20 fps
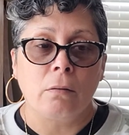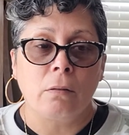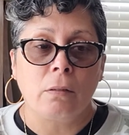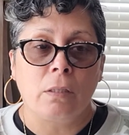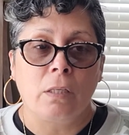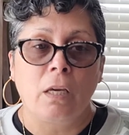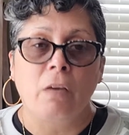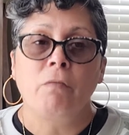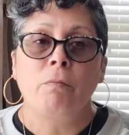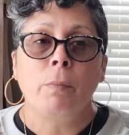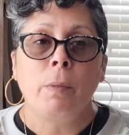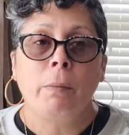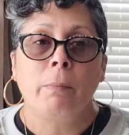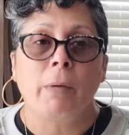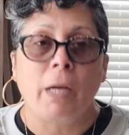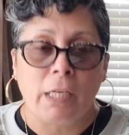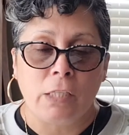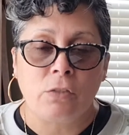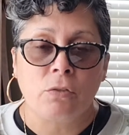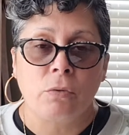give me
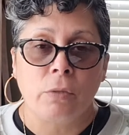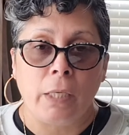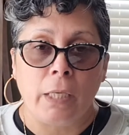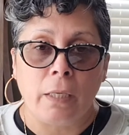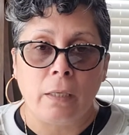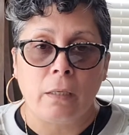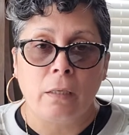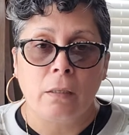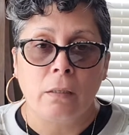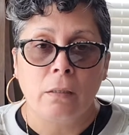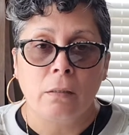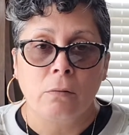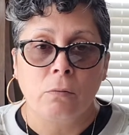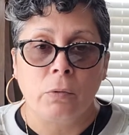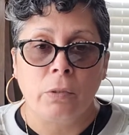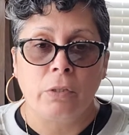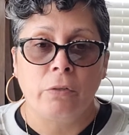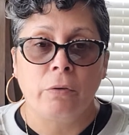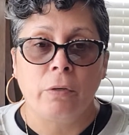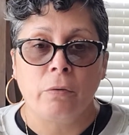my drink
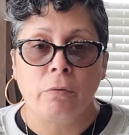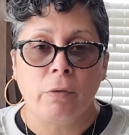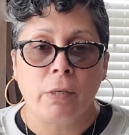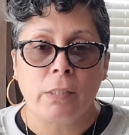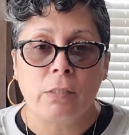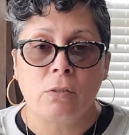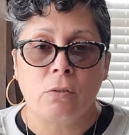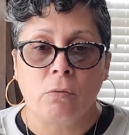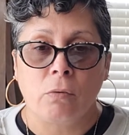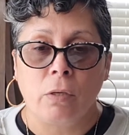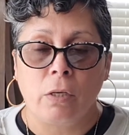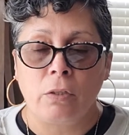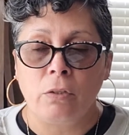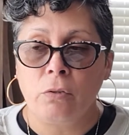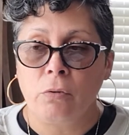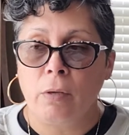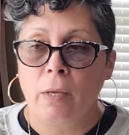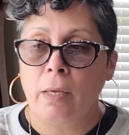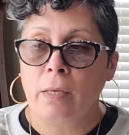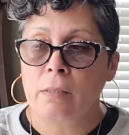when you're in a restaurant.
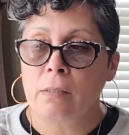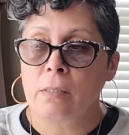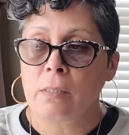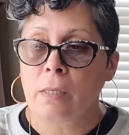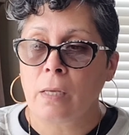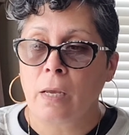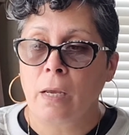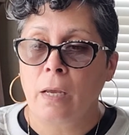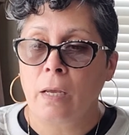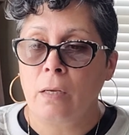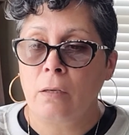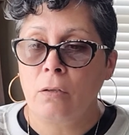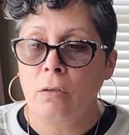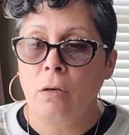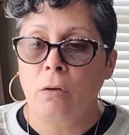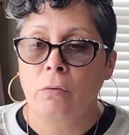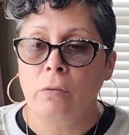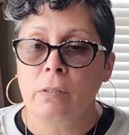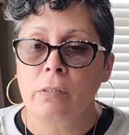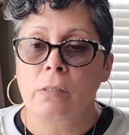You can't say,
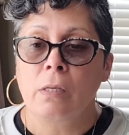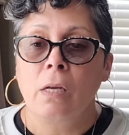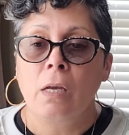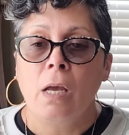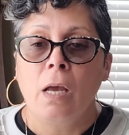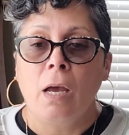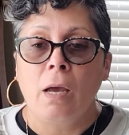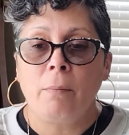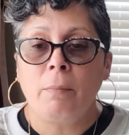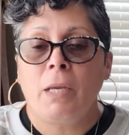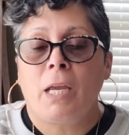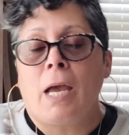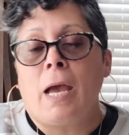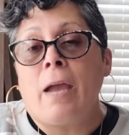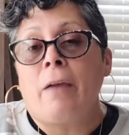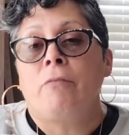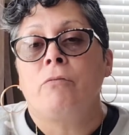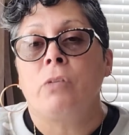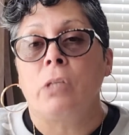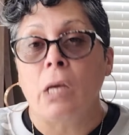this. I mean,
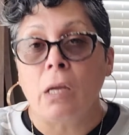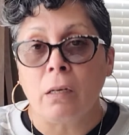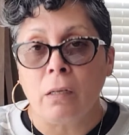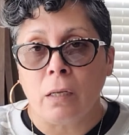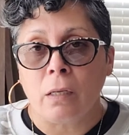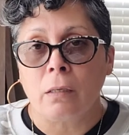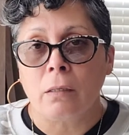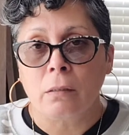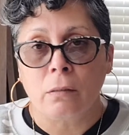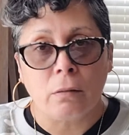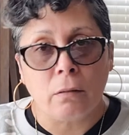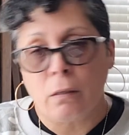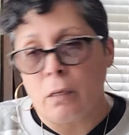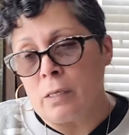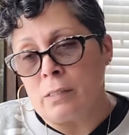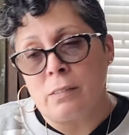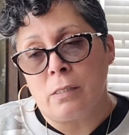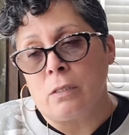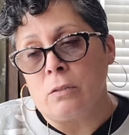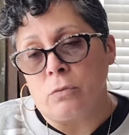I've done it. I
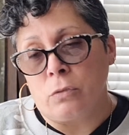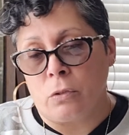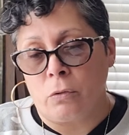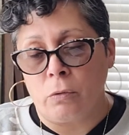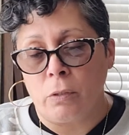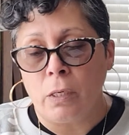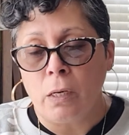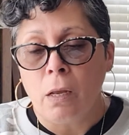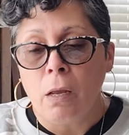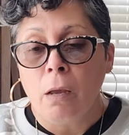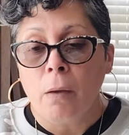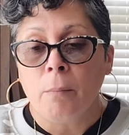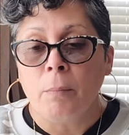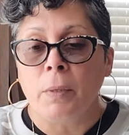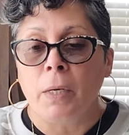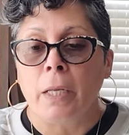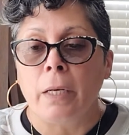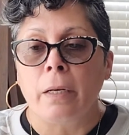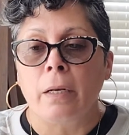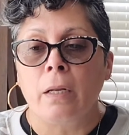still do it.
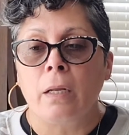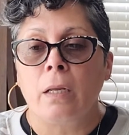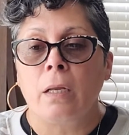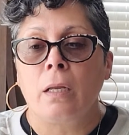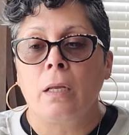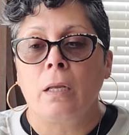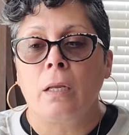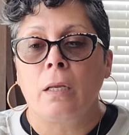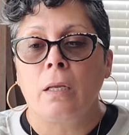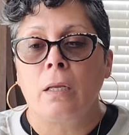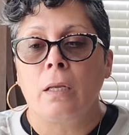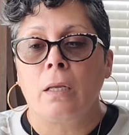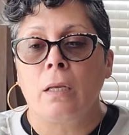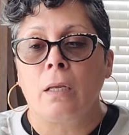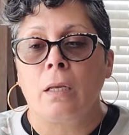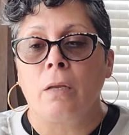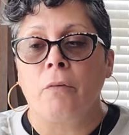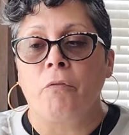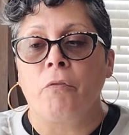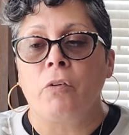But
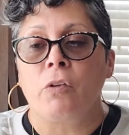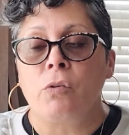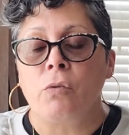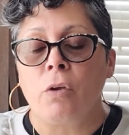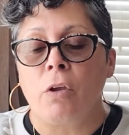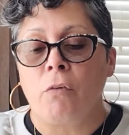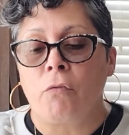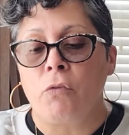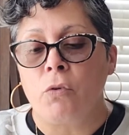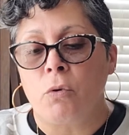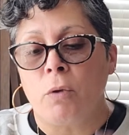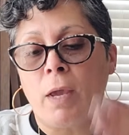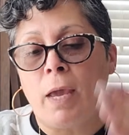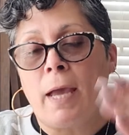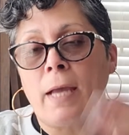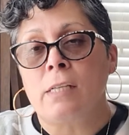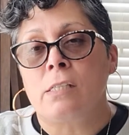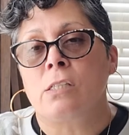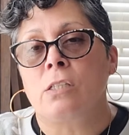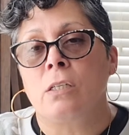if you
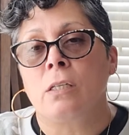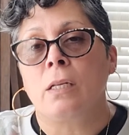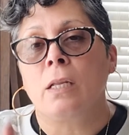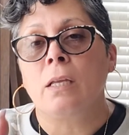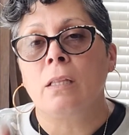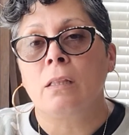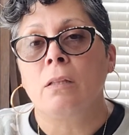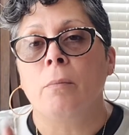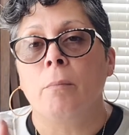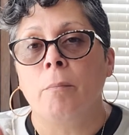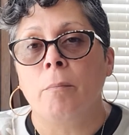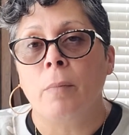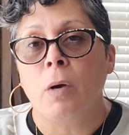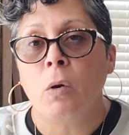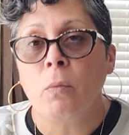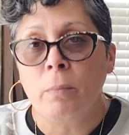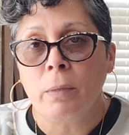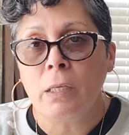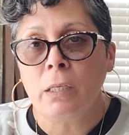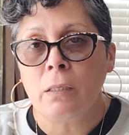catch it in the
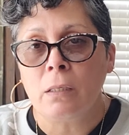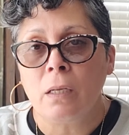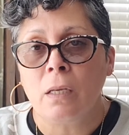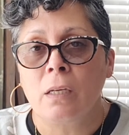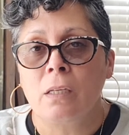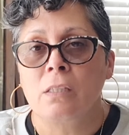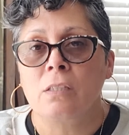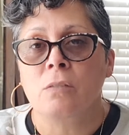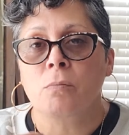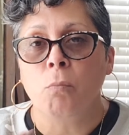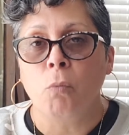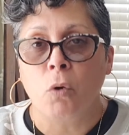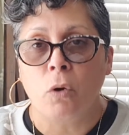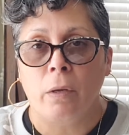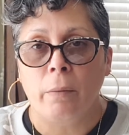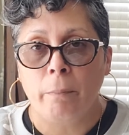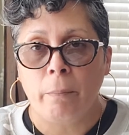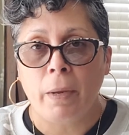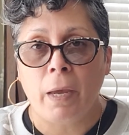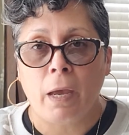moment, it's more
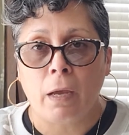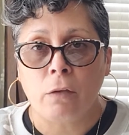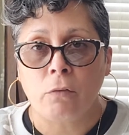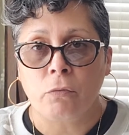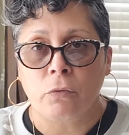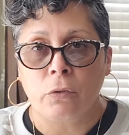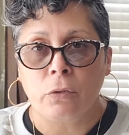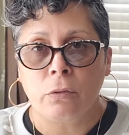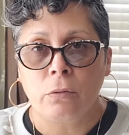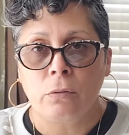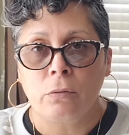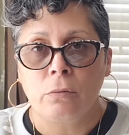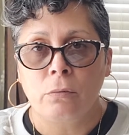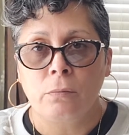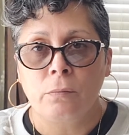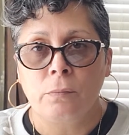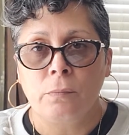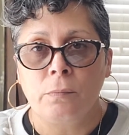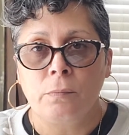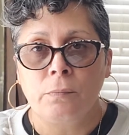impactful.
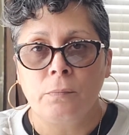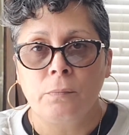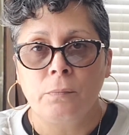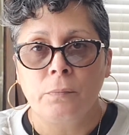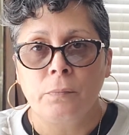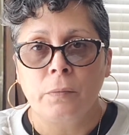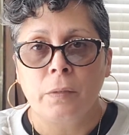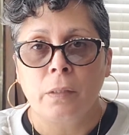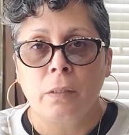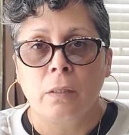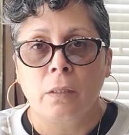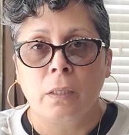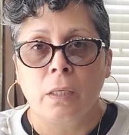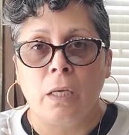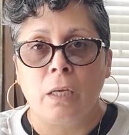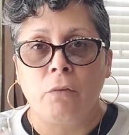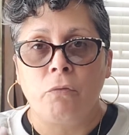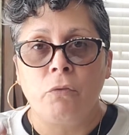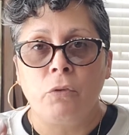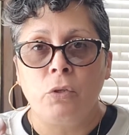
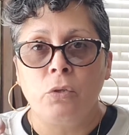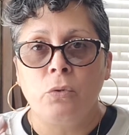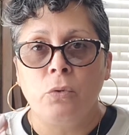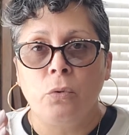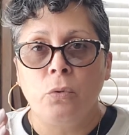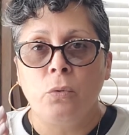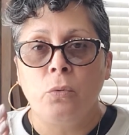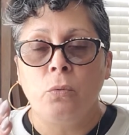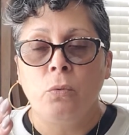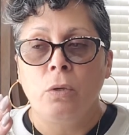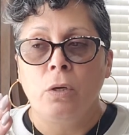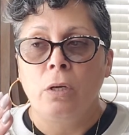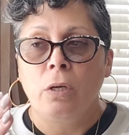If you